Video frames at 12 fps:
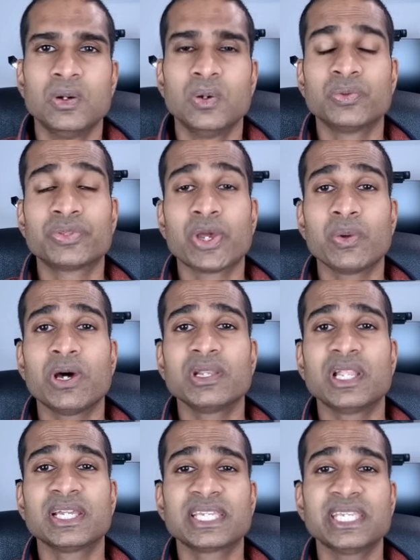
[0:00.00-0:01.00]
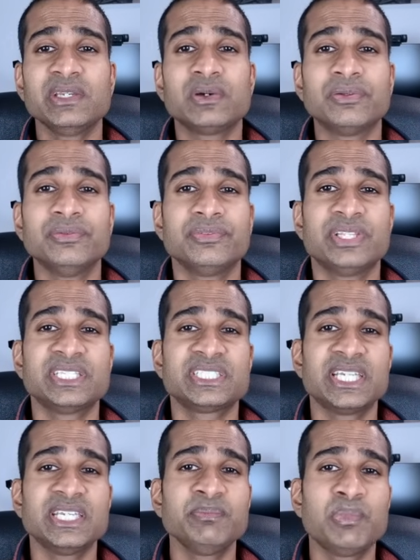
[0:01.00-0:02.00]
although unlike E.ON,
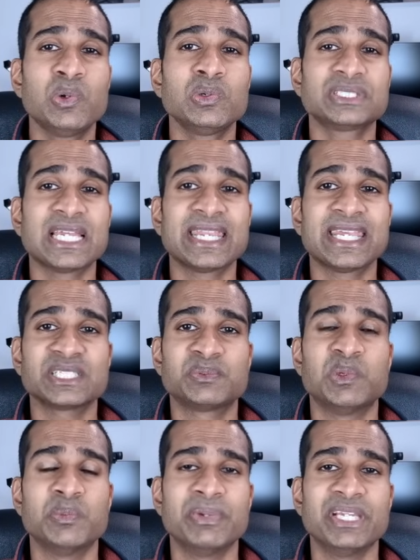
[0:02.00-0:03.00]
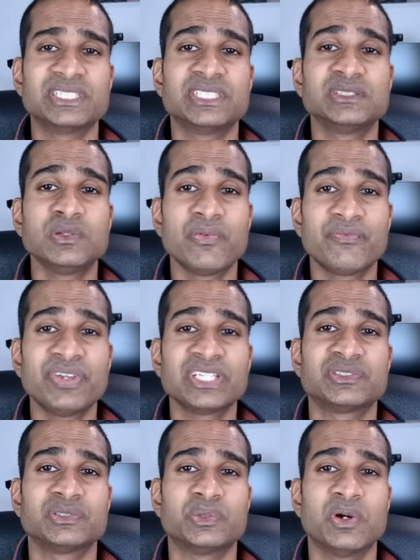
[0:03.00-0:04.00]
this import and export mix is not
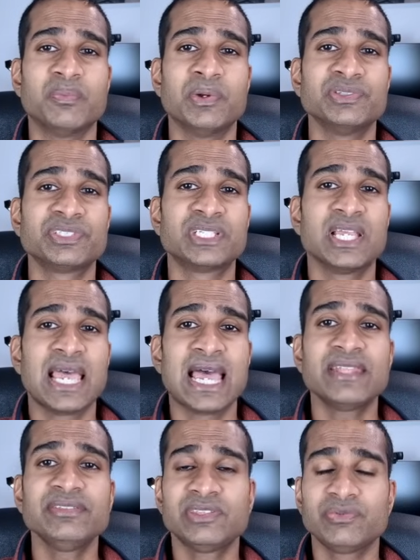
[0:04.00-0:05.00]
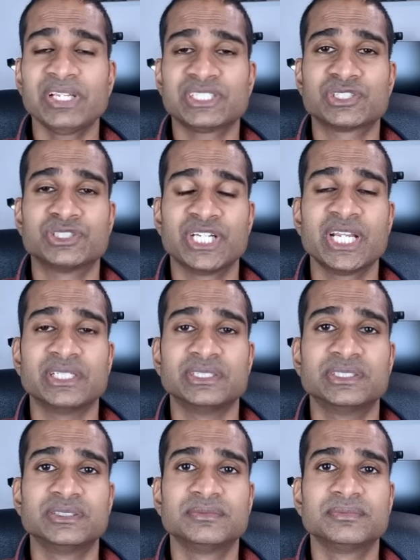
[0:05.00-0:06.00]
fixed for 12 months, and the rates could
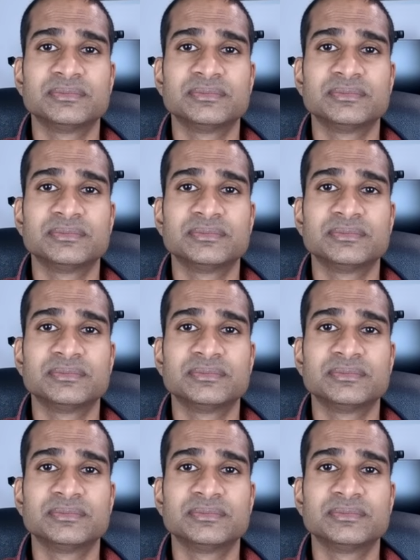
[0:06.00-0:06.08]
change.